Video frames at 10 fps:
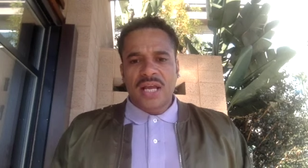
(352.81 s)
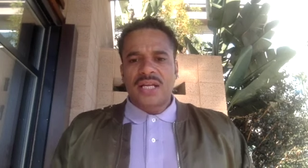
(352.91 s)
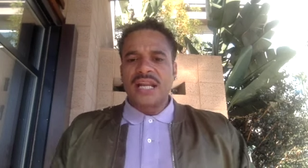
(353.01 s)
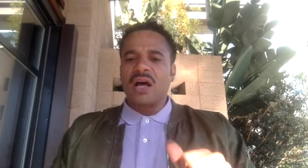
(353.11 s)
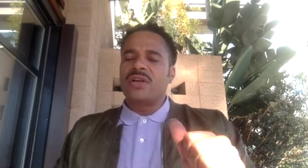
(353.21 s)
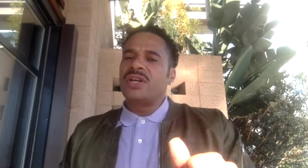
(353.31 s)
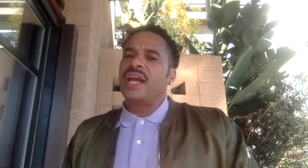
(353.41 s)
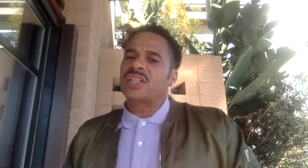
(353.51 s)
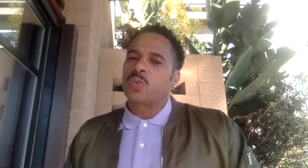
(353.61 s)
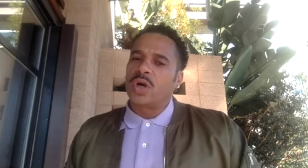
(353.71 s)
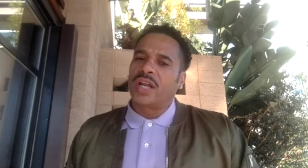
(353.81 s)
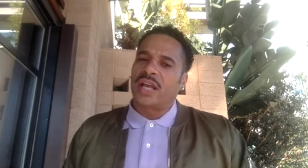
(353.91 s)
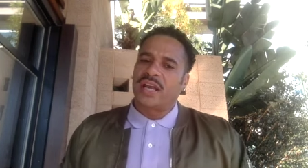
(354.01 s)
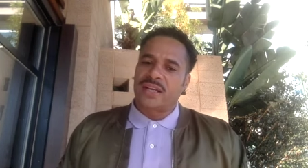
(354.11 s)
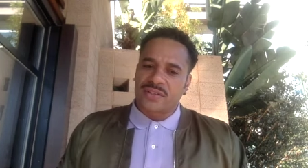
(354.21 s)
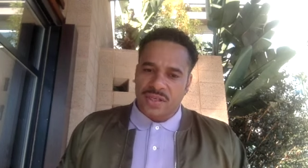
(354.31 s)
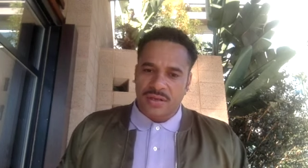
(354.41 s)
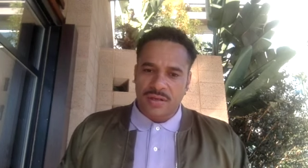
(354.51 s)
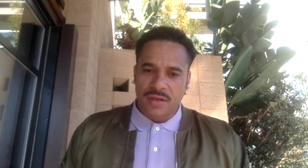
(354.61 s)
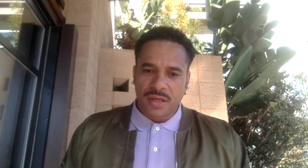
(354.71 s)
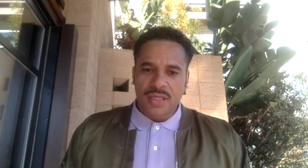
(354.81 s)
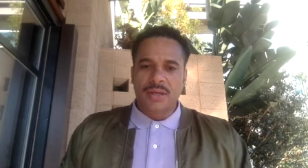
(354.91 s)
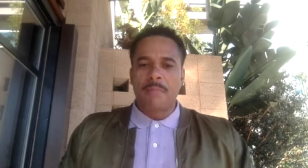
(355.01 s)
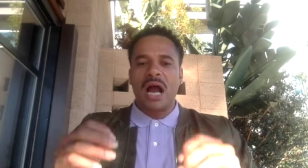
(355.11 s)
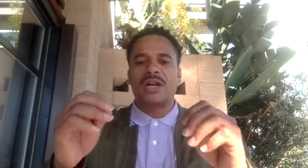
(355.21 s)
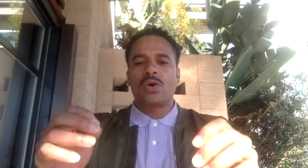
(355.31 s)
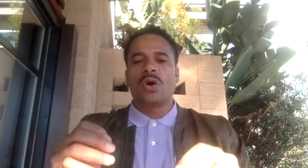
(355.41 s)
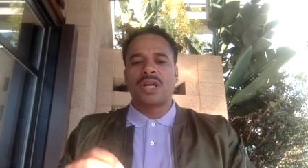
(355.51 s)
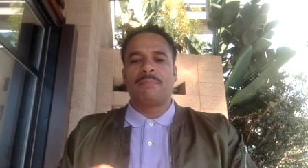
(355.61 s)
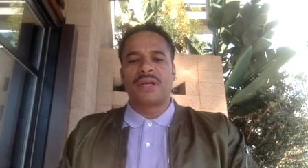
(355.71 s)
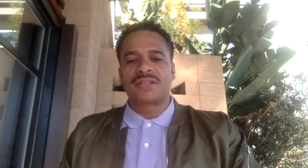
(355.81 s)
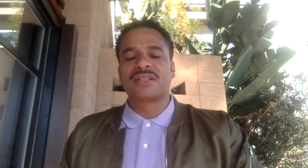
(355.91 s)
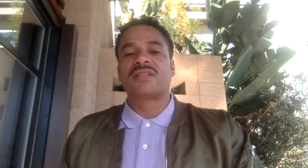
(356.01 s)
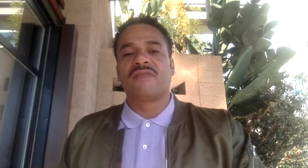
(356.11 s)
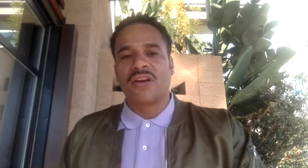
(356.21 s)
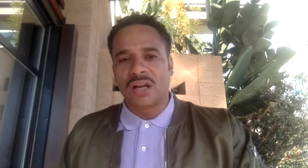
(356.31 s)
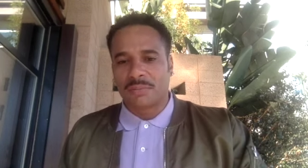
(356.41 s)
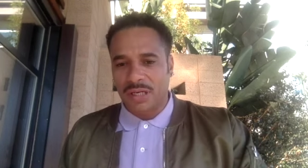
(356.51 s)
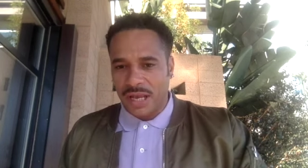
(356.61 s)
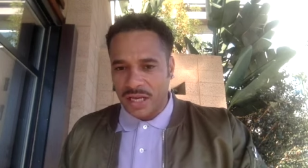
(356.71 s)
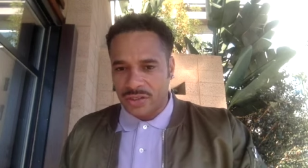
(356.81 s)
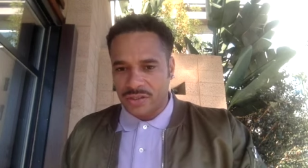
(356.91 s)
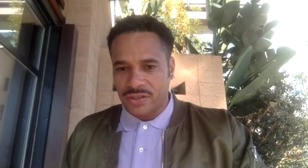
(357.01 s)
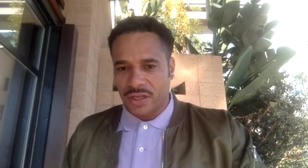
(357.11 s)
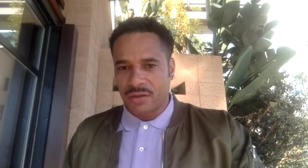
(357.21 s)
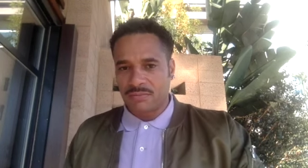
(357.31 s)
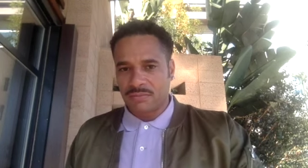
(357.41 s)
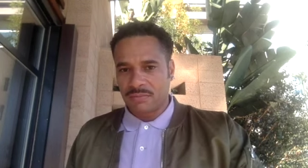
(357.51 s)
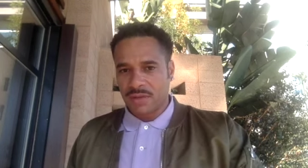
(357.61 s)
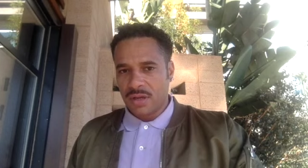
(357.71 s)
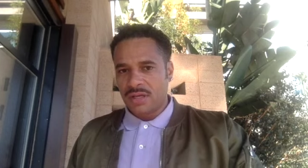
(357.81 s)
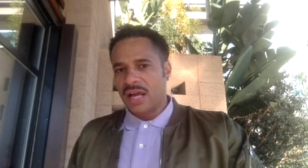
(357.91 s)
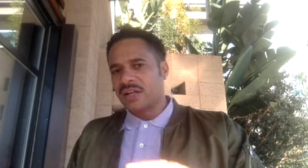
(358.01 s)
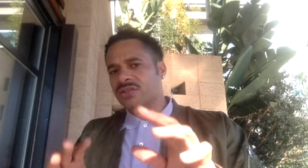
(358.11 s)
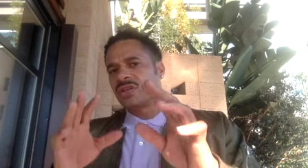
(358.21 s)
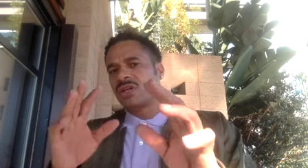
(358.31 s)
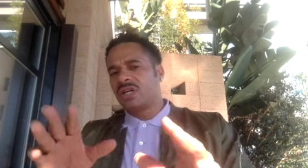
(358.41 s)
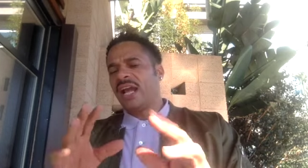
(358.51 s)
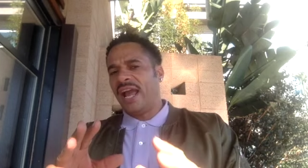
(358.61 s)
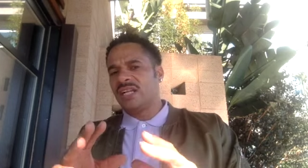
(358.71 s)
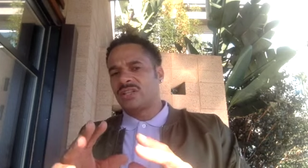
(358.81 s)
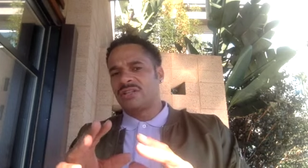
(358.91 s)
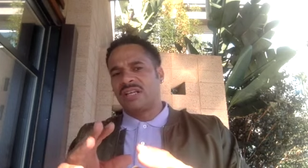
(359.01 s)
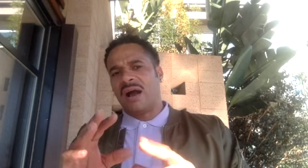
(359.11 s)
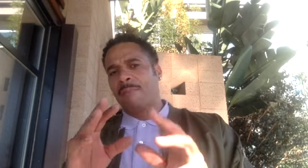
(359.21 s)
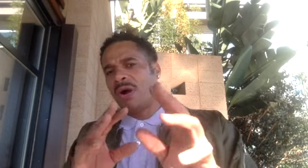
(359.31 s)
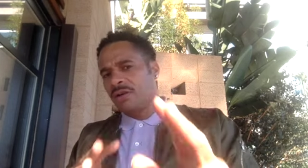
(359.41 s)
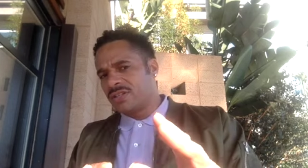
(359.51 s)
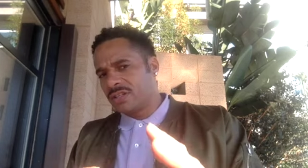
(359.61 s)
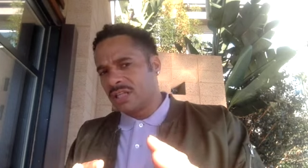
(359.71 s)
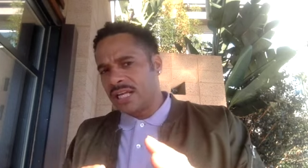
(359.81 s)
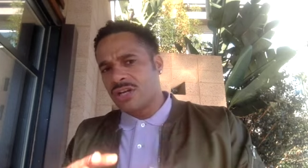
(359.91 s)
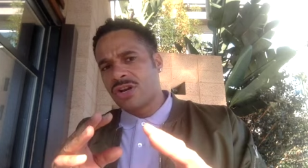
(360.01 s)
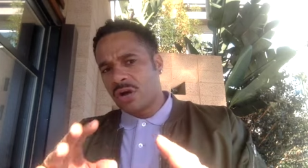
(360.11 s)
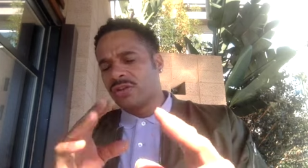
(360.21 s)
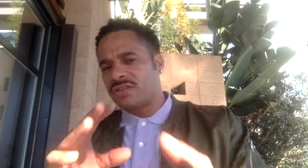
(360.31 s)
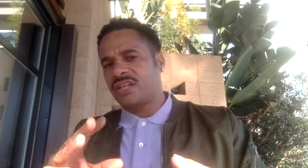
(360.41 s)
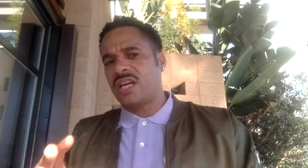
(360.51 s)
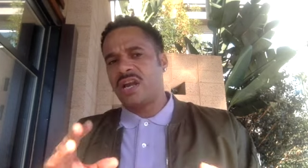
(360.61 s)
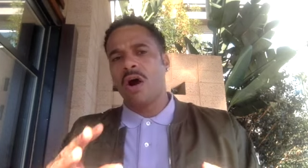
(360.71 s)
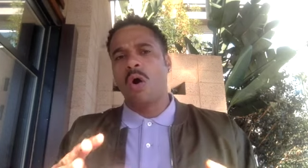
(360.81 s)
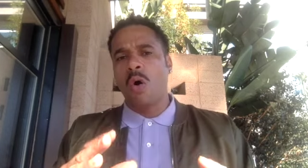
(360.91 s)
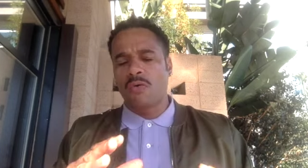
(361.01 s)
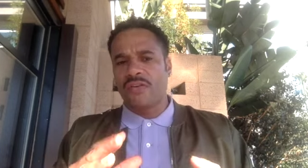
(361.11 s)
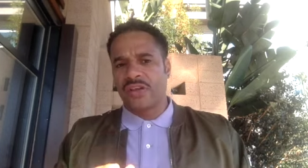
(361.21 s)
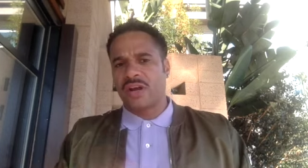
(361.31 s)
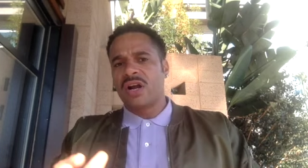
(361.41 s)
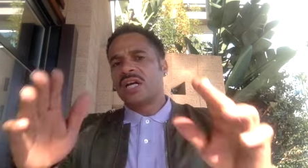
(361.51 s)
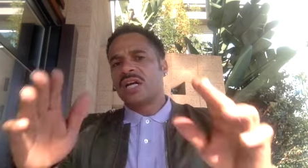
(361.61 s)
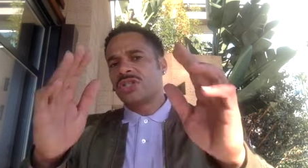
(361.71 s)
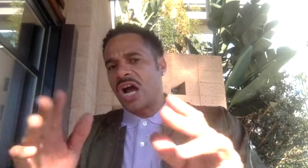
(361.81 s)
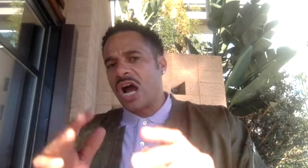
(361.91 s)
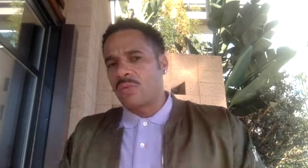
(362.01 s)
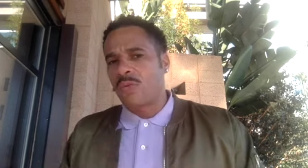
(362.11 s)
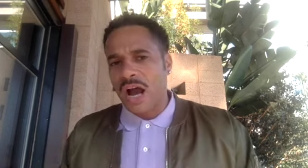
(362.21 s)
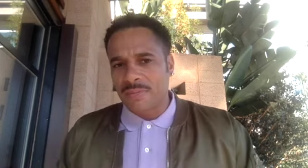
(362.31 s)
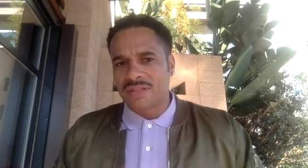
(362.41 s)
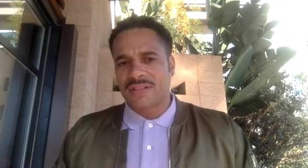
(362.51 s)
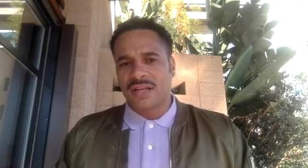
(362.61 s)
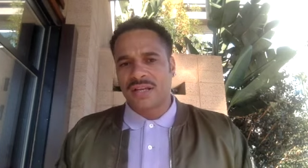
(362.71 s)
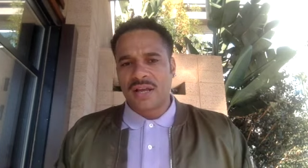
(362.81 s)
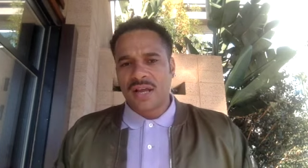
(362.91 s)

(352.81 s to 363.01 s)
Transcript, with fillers: Now the next one is the Minority Business Development Agency. Now this is a good agency. I personally know the CEO over there, John Robinson.